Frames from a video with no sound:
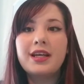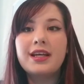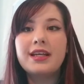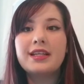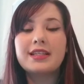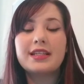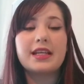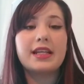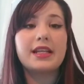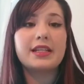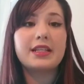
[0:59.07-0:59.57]

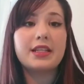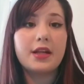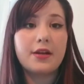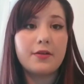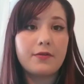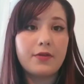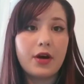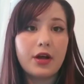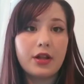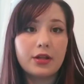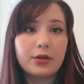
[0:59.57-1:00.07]
to get a ton of
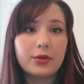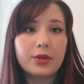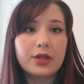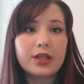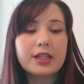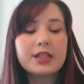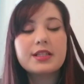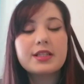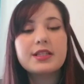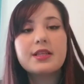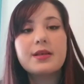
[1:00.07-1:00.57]

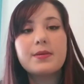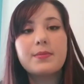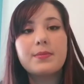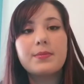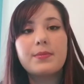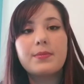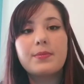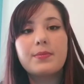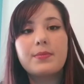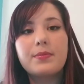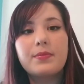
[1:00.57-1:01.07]
followers.
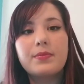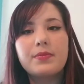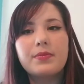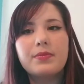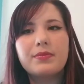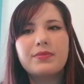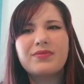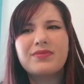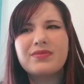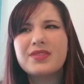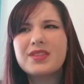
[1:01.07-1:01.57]

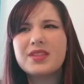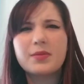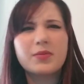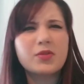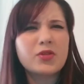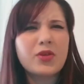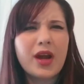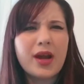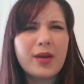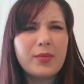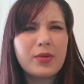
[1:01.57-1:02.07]

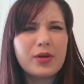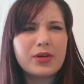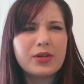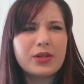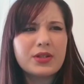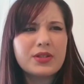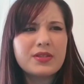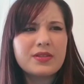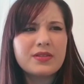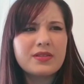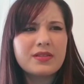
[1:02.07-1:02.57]

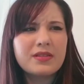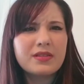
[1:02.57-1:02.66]
Subscribers.